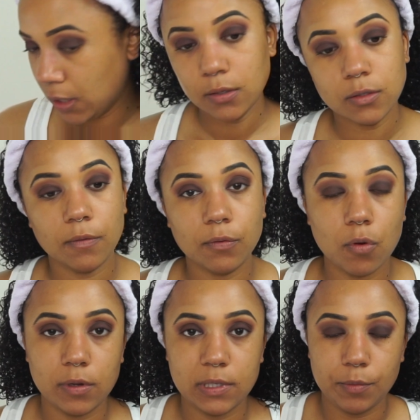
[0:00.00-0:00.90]
So of
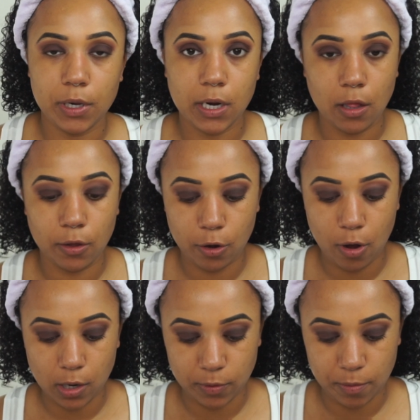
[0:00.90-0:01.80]
course I'm gonna color
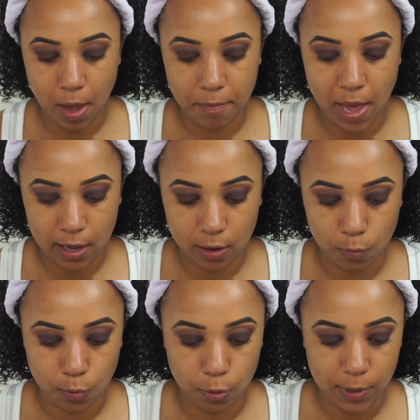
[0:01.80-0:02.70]
correct with my MAC
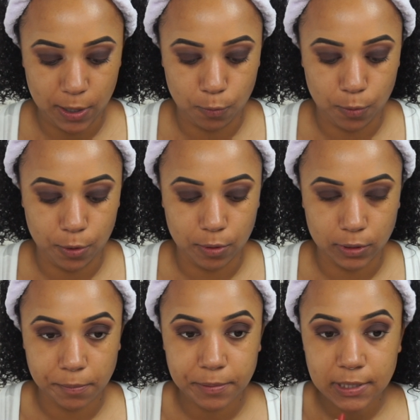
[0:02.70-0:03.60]
Ruby Woo
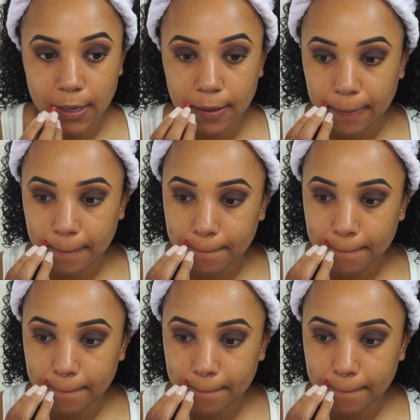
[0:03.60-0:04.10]
lipstick.